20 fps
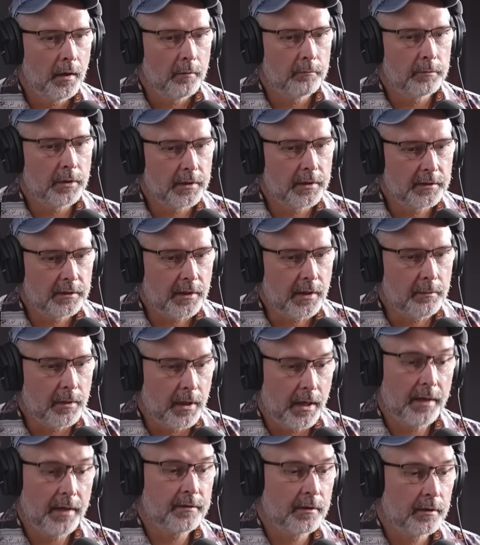But some
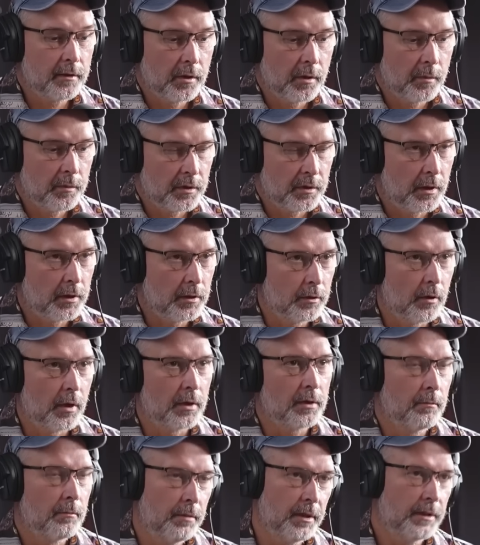isotopes are
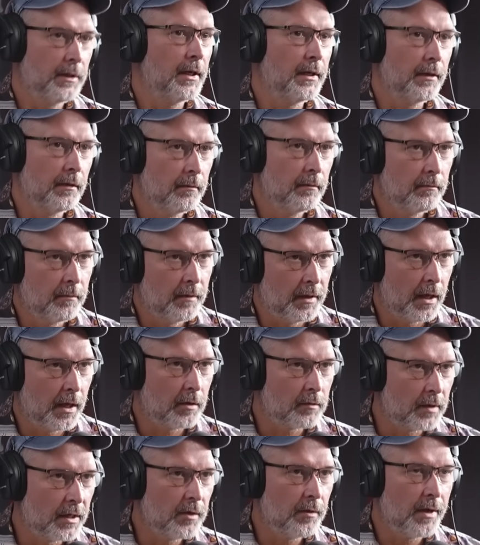not benign; they are
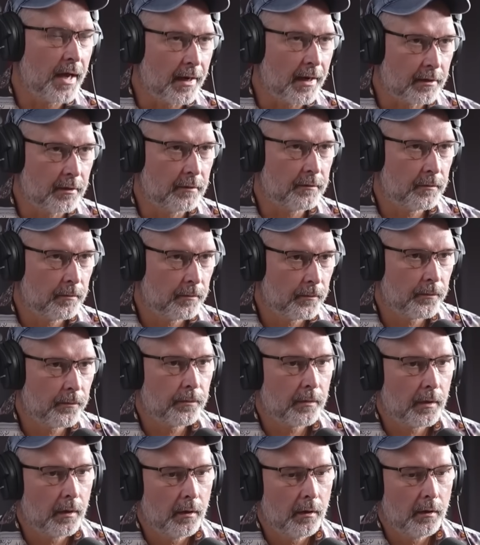radioactive,
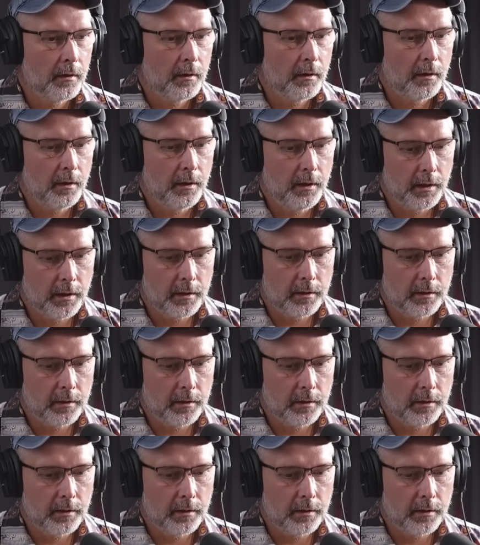mm -hmm.